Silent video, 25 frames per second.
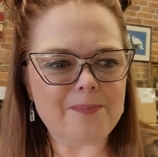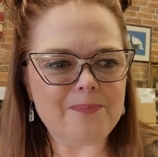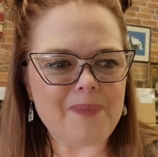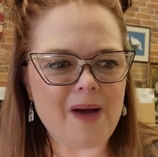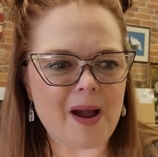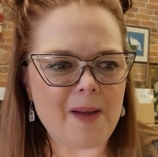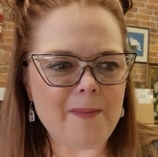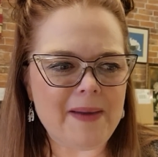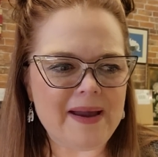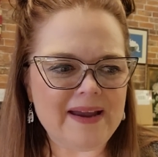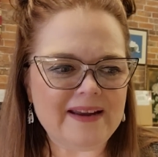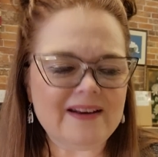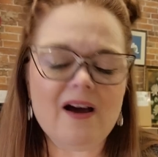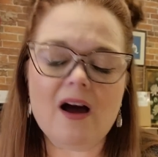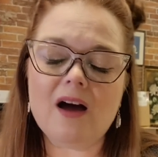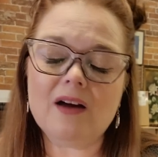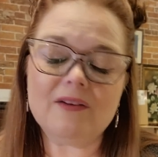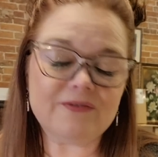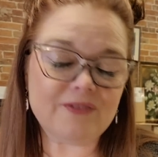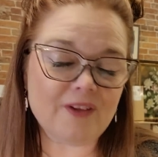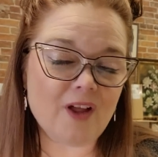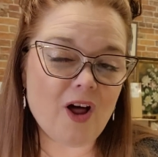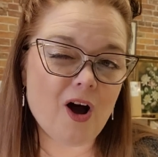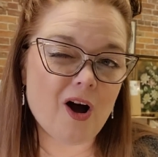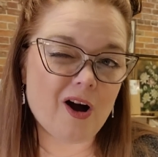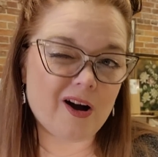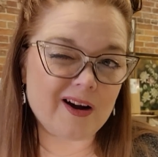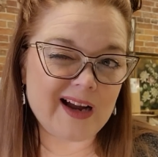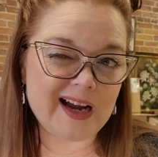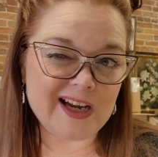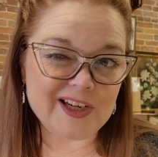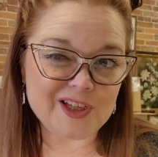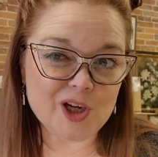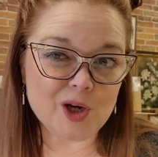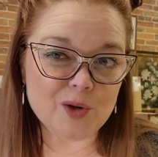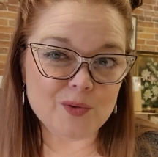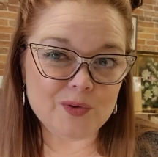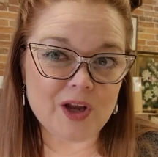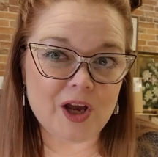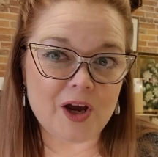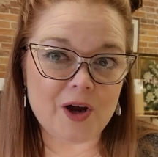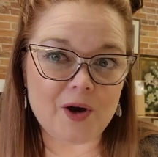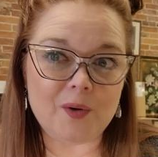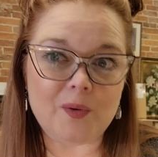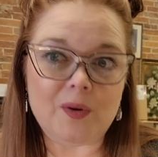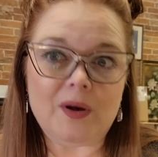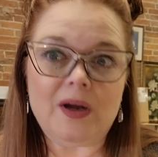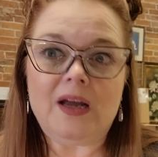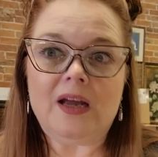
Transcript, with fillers: I may not vlog. I don't know.